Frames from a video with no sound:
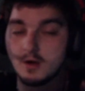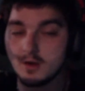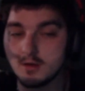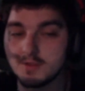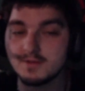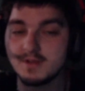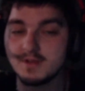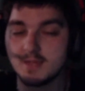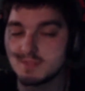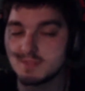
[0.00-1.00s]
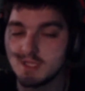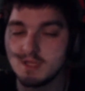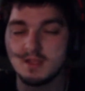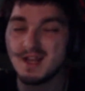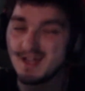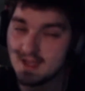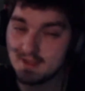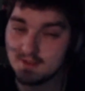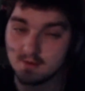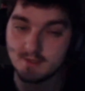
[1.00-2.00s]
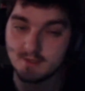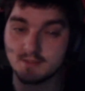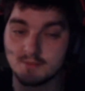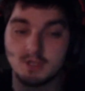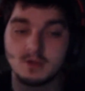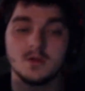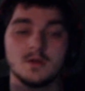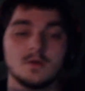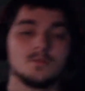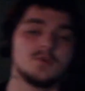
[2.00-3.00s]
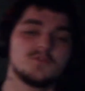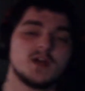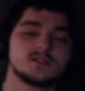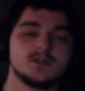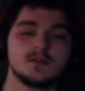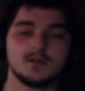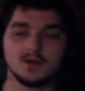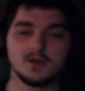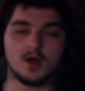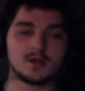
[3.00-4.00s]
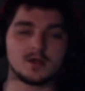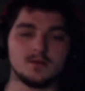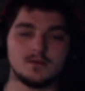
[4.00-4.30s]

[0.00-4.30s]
all three games that I think are pretty similar. We've got Hawken.